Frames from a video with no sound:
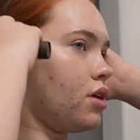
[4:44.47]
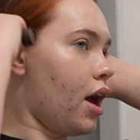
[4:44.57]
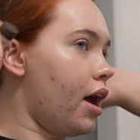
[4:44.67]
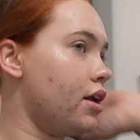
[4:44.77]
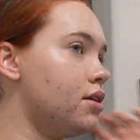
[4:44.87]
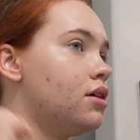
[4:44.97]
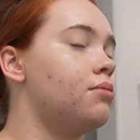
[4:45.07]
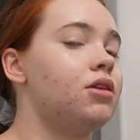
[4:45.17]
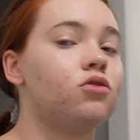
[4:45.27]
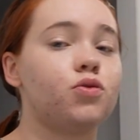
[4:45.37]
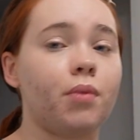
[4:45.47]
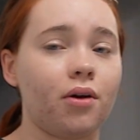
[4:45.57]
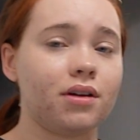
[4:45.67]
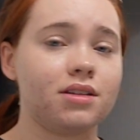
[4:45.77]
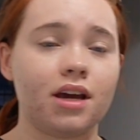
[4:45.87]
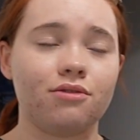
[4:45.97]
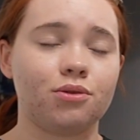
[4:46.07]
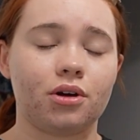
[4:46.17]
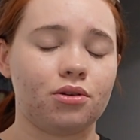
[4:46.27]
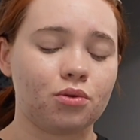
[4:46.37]
and I mean, there's mountains
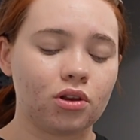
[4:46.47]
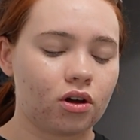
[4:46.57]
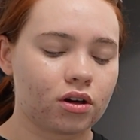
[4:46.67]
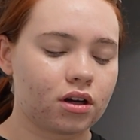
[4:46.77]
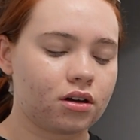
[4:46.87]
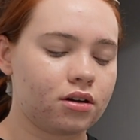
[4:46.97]
everywhere you look.